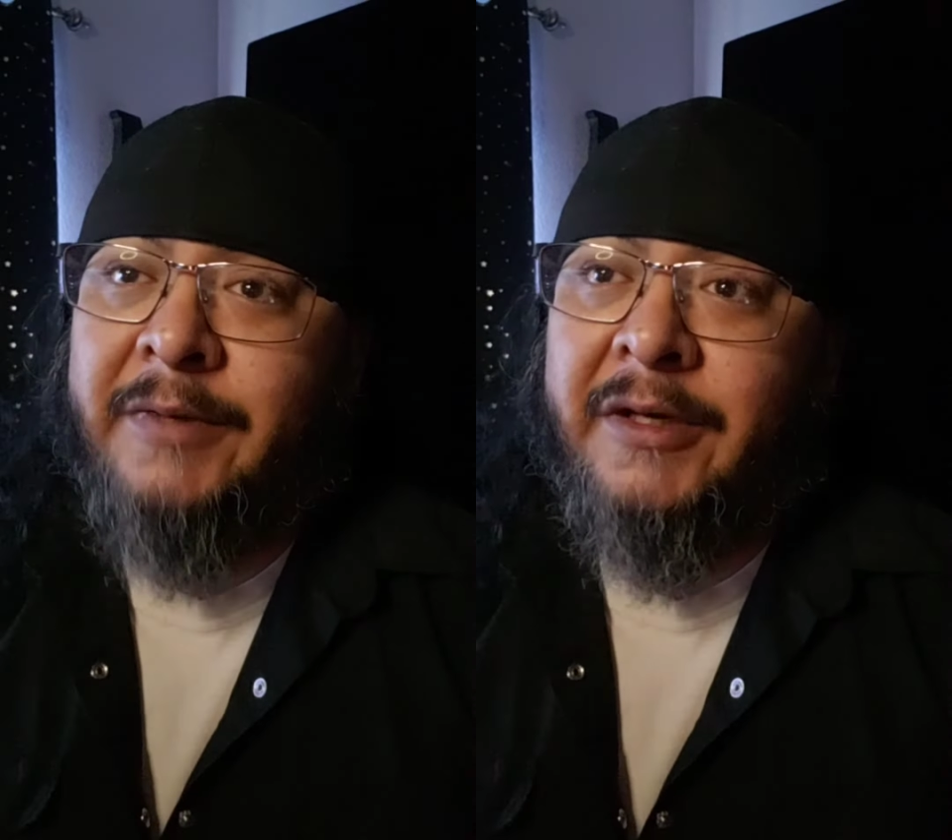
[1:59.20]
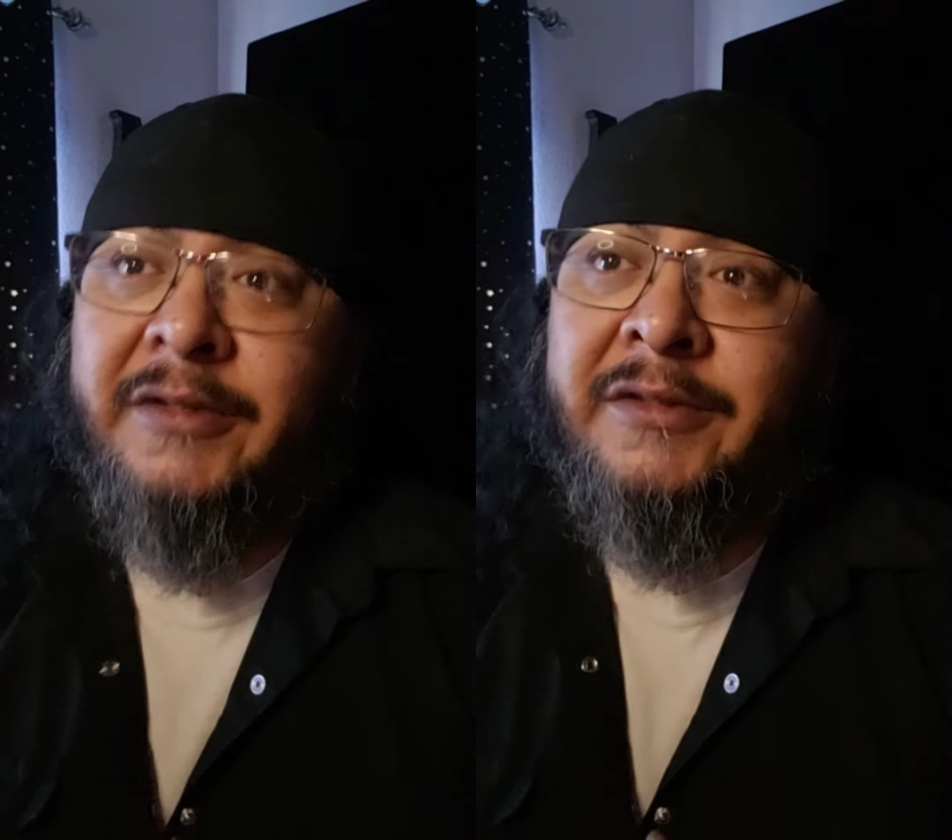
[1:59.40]

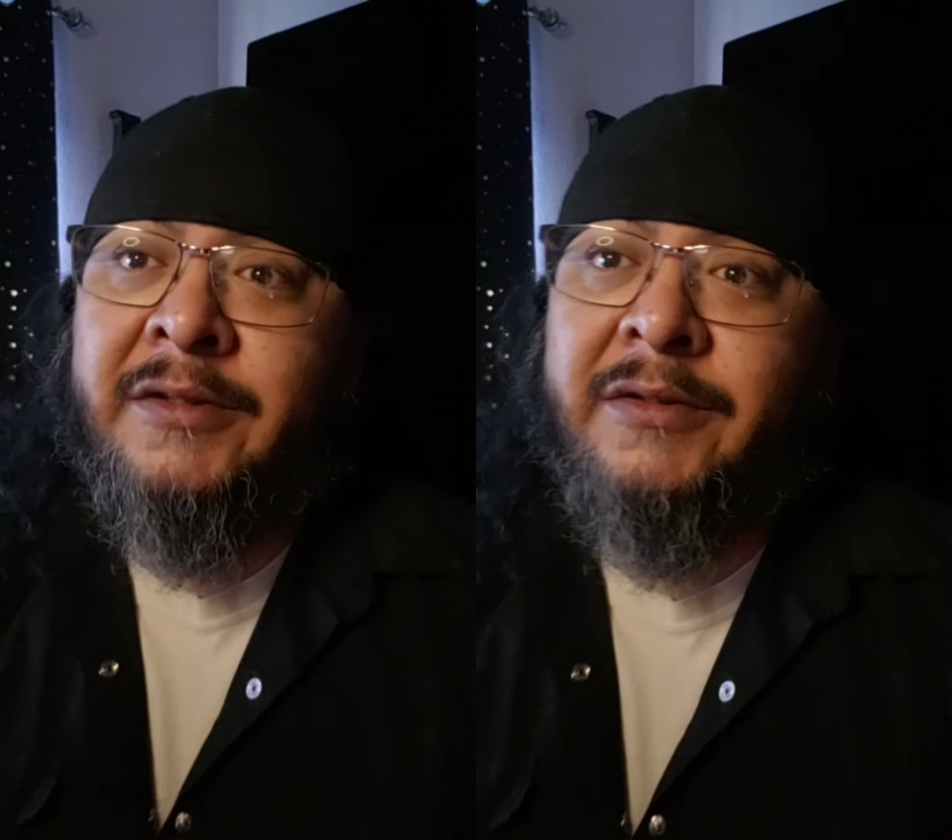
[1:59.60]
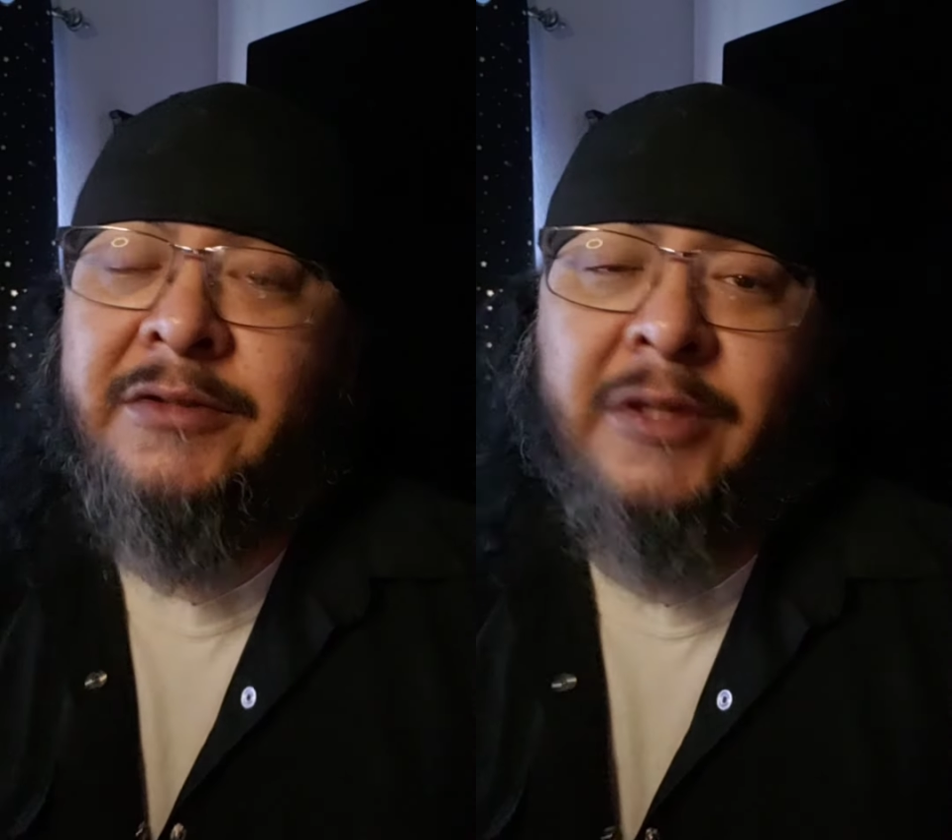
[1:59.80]

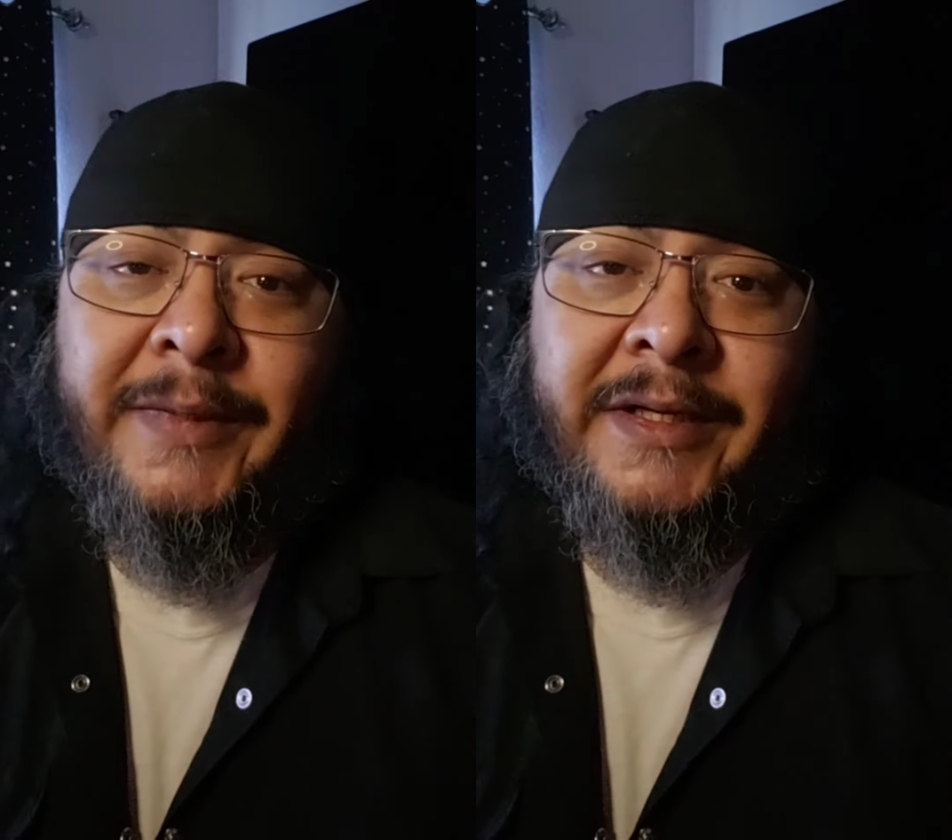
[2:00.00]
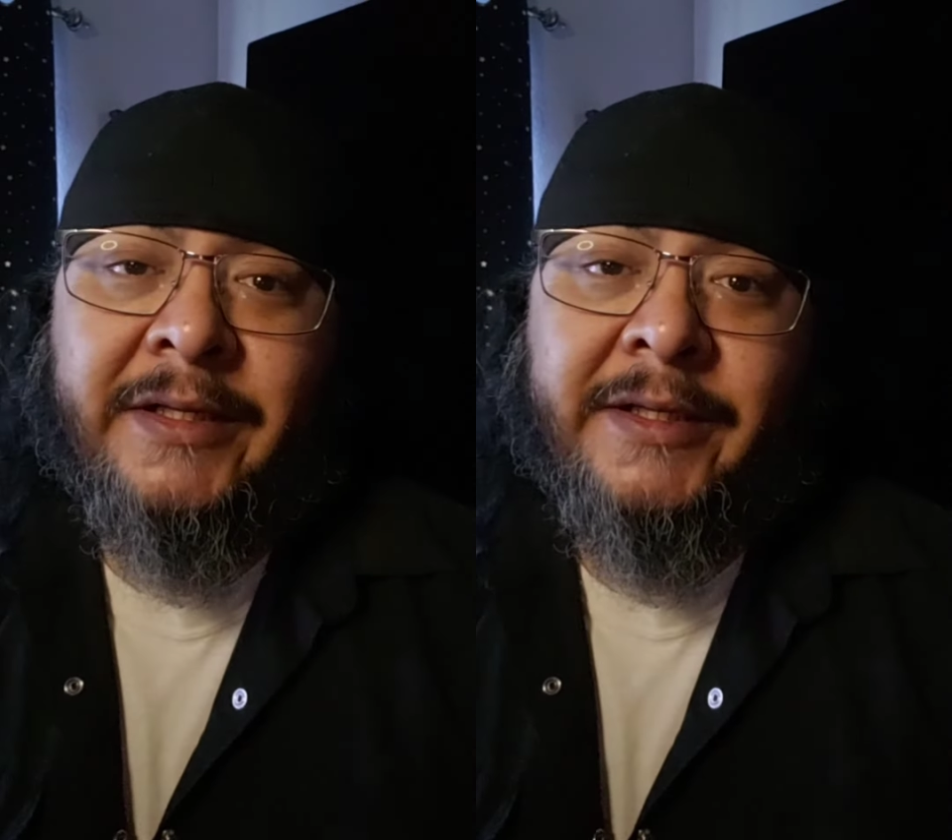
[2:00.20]

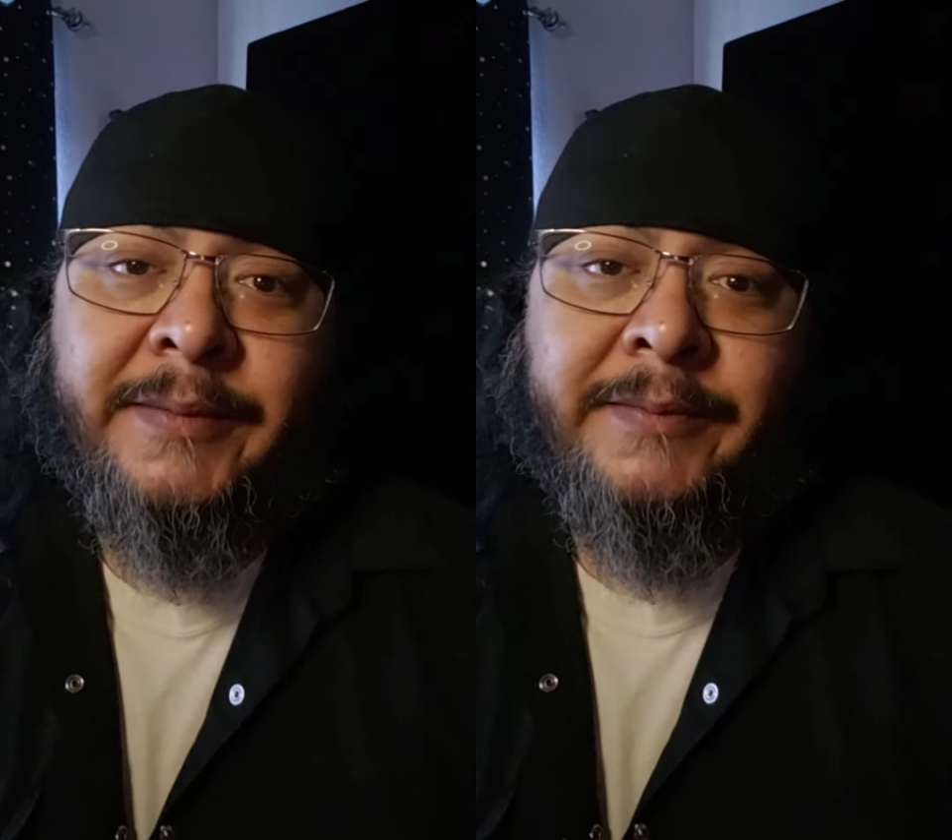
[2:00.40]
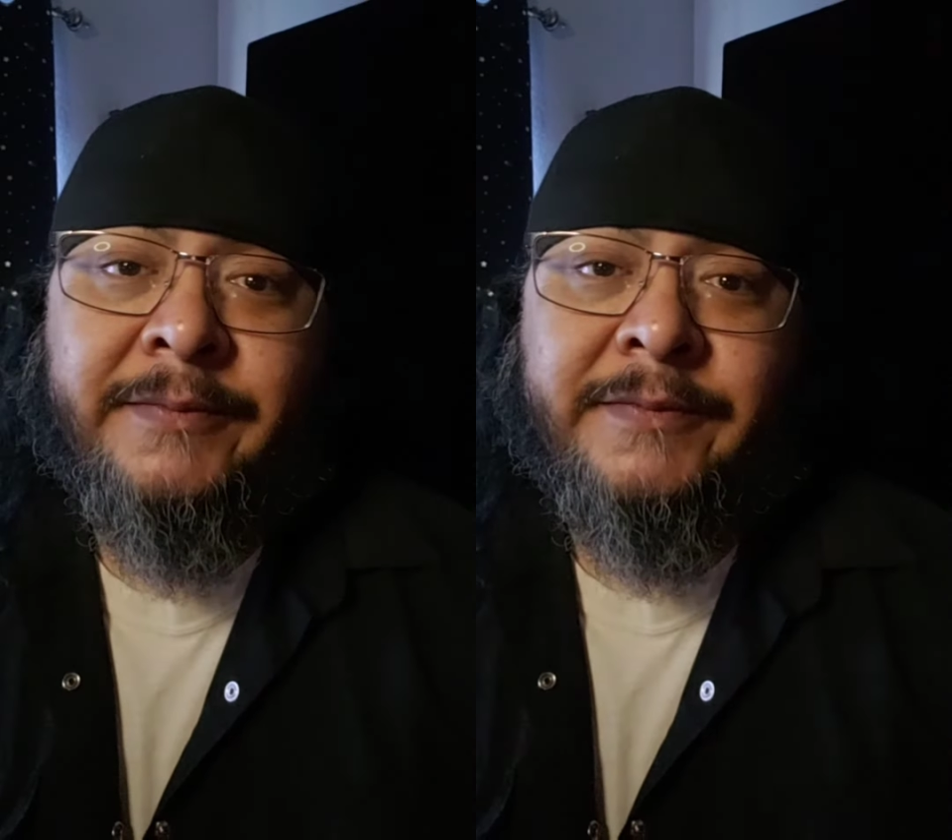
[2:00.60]
unknowingly
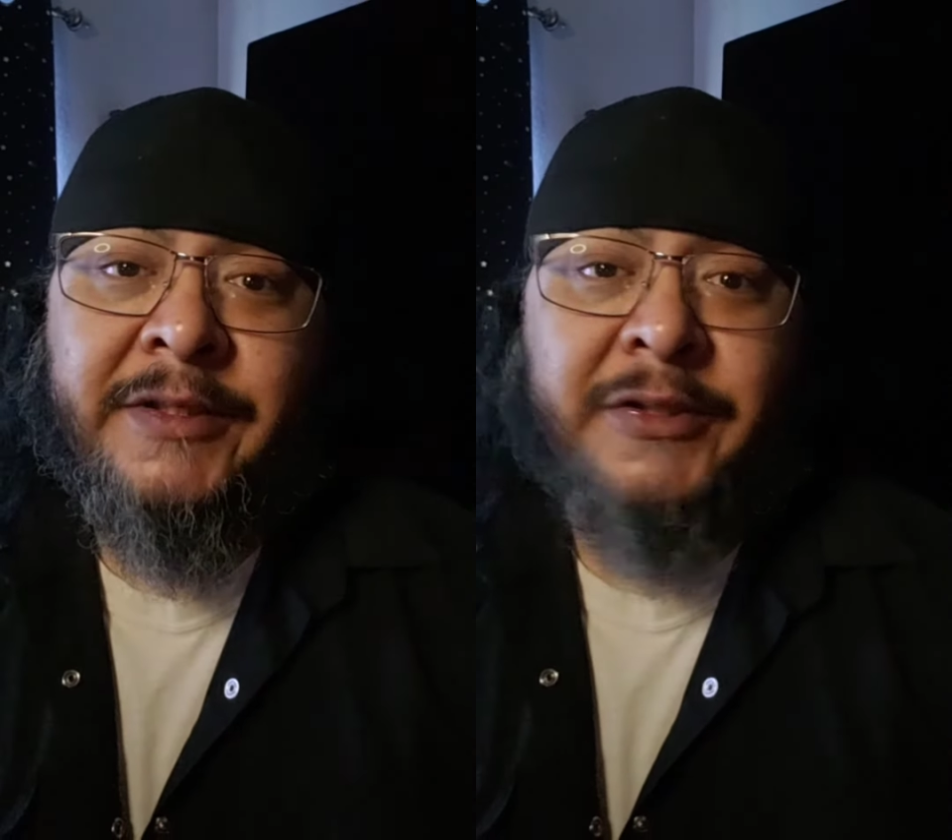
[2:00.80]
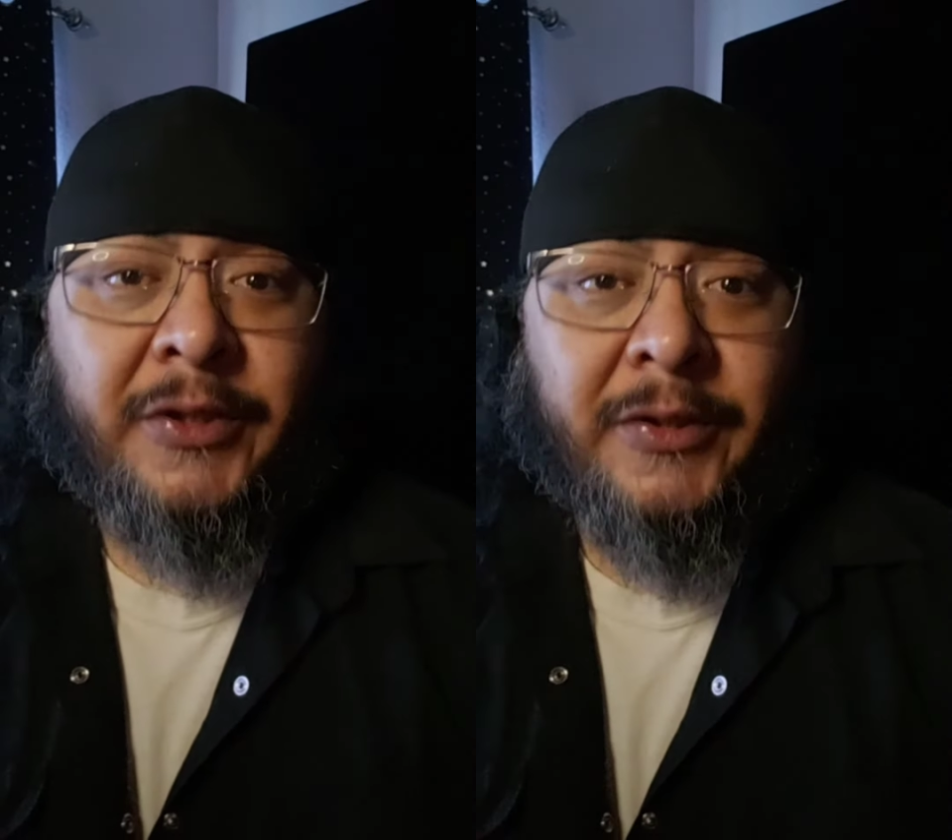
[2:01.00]

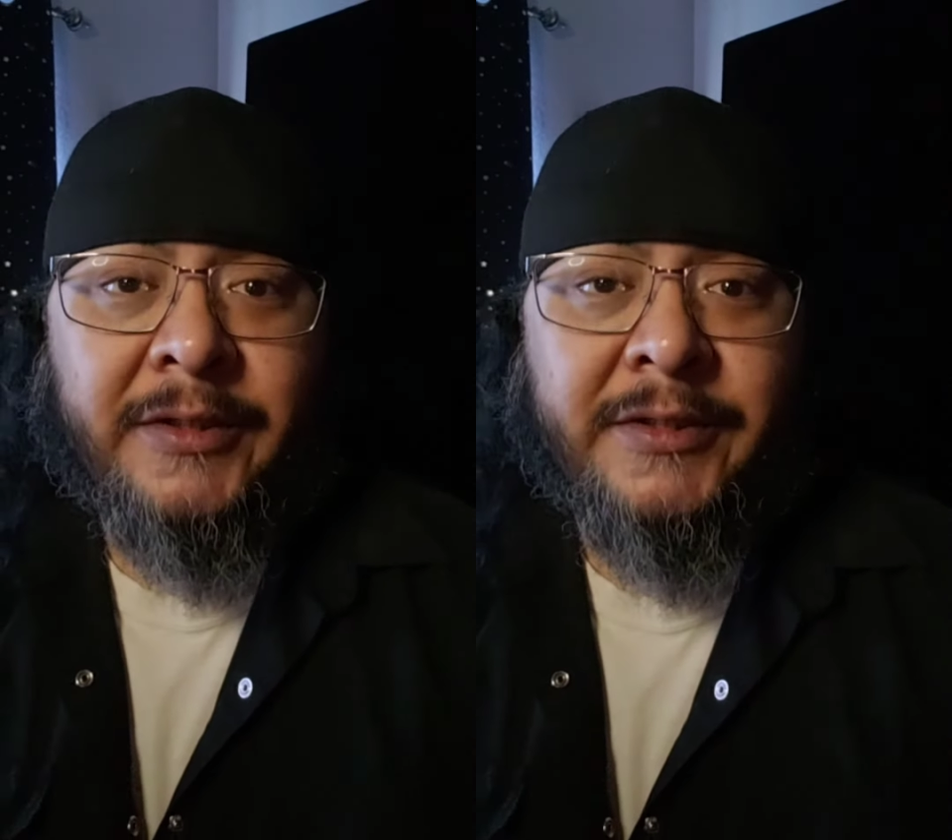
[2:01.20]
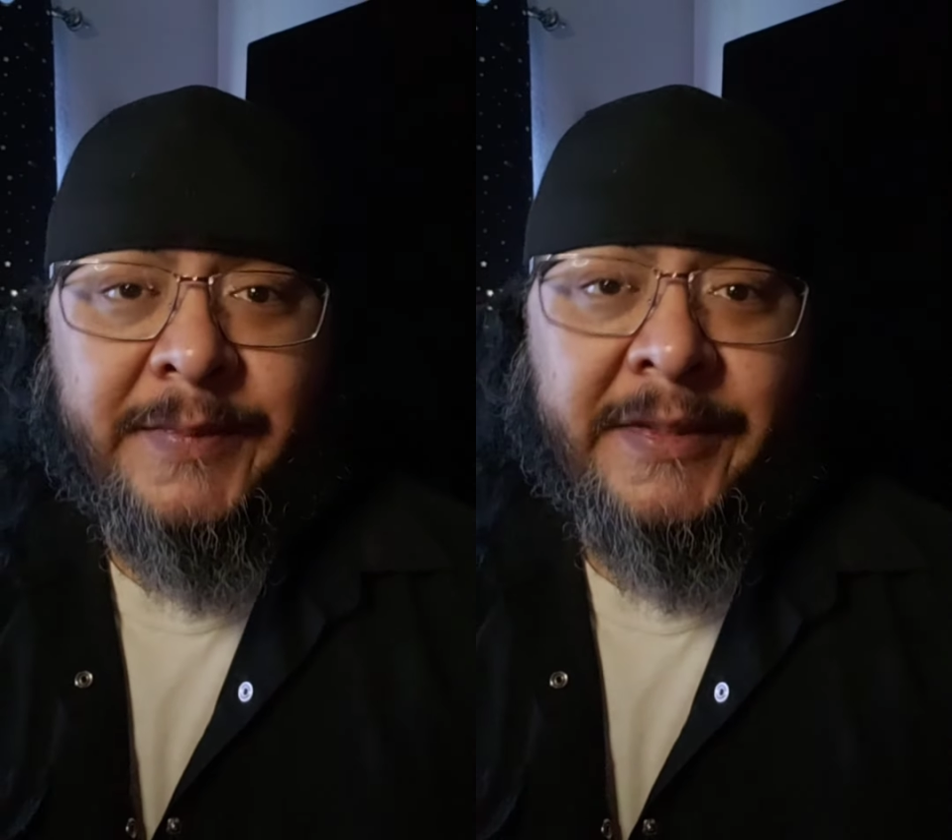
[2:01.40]
encouraged